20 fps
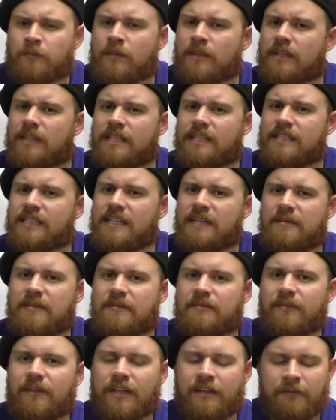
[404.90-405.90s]
The cinnamon
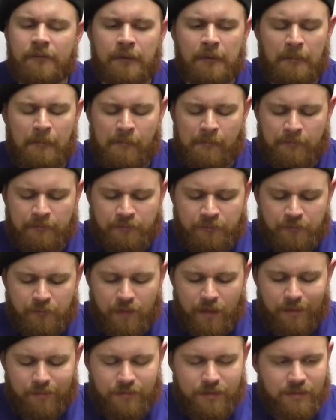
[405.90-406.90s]
flavor,
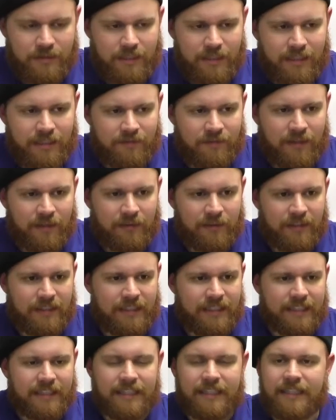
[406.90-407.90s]
I'm just kind of now
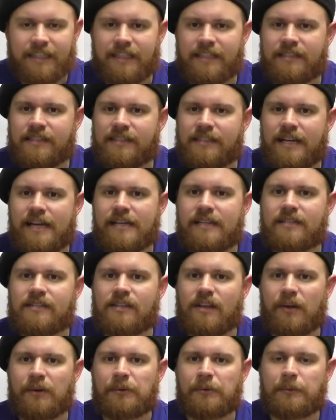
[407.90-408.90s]
getting it, and it's a nice
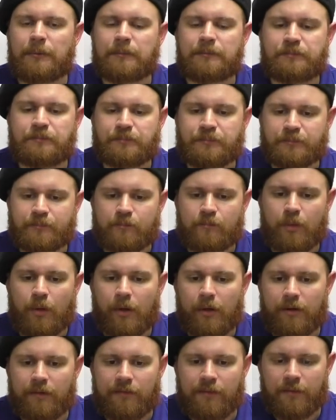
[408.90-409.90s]
subtle
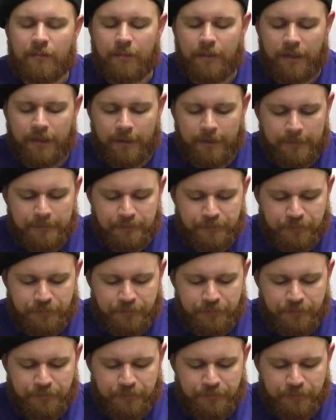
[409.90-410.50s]
part of the pear.